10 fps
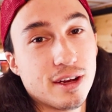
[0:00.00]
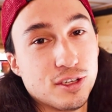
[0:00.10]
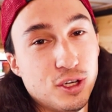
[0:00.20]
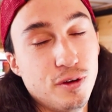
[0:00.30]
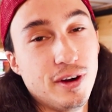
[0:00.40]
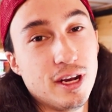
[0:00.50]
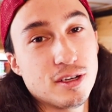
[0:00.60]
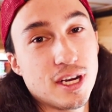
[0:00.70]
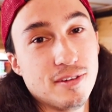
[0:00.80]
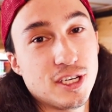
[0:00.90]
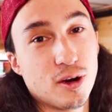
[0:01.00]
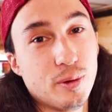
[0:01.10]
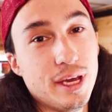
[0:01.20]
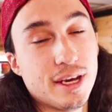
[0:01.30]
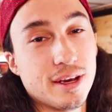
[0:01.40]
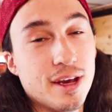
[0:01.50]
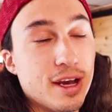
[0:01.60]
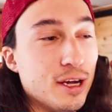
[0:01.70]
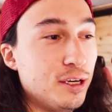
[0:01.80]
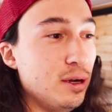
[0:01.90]
Two videos every single week.
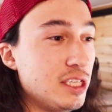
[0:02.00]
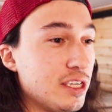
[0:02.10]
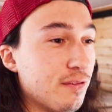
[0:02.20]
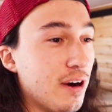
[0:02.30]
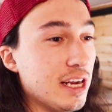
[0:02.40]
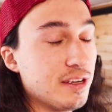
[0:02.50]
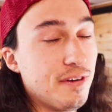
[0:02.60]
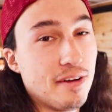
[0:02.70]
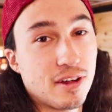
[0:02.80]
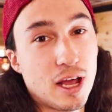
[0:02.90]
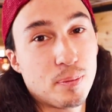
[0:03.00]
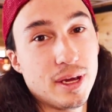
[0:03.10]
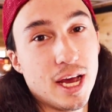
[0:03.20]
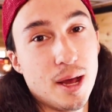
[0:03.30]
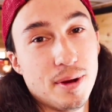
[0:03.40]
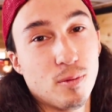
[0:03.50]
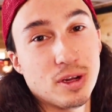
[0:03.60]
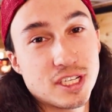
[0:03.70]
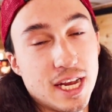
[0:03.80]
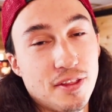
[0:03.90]
Tuesdays and Fridays at 5 o'clock p.m. And
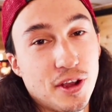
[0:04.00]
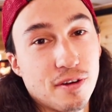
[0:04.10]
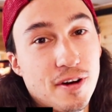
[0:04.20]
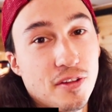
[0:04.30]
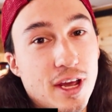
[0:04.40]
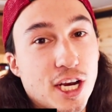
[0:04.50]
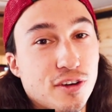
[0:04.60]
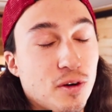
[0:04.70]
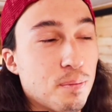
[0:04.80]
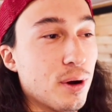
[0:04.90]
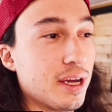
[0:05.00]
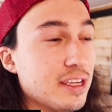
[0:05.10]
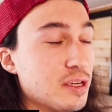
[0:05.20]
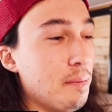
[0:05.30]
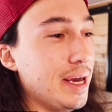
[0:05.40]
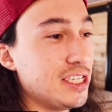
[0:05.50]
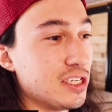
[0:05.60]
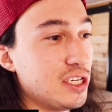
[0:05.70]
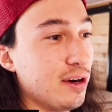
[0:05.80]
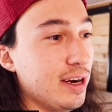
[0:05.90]
once again, thank you to Follow the Action for booking this amazing
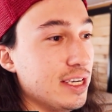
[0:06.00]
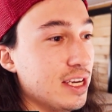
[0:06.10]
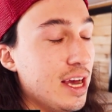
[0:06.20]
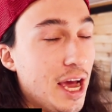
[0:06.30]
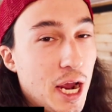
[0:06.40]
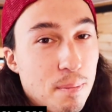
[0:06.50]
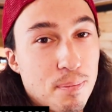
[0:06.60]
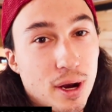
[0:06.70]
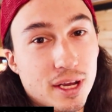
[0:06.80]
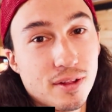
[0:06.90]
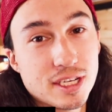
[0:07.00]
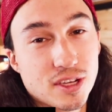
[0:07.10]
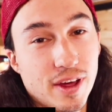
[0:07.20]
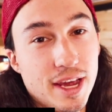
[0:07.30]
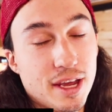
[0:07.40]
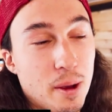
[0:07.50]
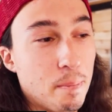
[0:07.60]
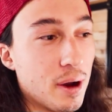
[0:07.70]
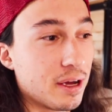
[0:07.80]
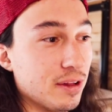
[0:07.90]
series. A bucketless lake, a
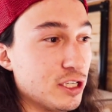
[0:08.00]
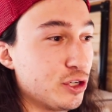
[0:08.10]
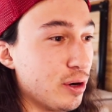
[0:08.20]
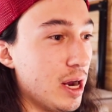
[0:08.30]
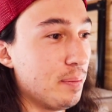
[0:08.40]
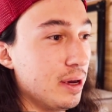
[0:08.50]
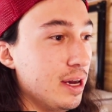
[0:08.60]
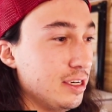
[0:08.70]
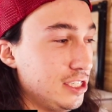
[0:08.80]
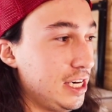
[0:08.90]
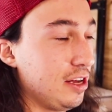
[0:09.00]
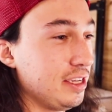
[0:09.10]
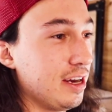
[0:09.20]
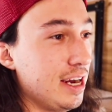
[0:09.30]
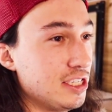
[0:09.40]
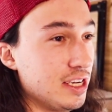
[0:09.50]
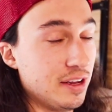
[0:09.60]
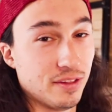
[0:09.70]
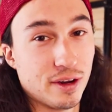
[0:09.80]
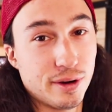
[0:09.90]
bucketless trip to stay on the ice,
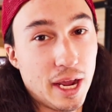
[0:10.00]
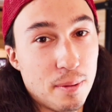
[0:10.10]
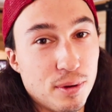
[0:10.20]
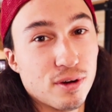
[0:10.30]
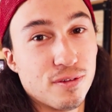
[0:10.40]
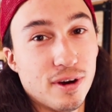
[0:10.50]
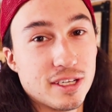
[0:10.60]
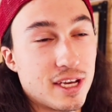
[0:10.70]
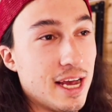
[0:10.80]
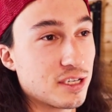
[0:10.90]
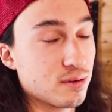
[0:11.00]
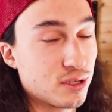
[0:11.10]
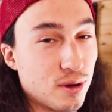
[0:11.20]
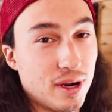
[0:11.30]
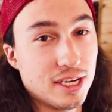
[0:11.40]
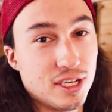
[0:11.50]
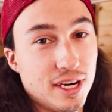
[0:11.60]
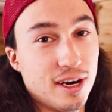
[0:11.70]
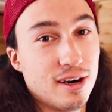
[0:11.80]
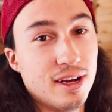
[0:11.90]
and literally a beautiful ice castle. So nice in
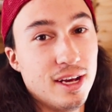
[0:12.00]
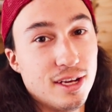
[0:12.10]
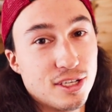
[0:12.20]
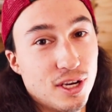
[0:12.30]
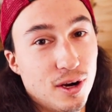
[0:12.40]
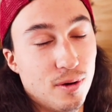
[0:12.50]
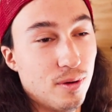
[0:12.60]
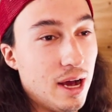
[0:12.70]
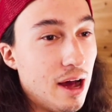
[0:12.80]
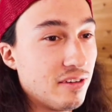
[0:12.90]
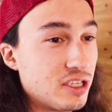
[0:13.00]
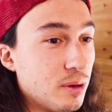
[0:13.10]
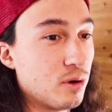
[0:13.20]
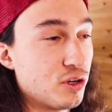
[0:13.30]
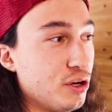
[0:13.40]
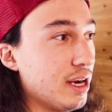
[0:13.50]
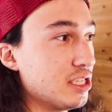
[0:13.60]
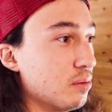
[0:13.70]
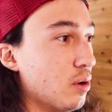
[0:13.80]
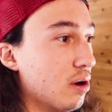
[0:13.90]
here. So obviously, we'll show you guys
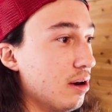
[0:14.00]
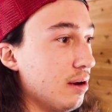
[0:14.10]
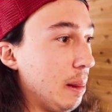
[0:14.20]
some more.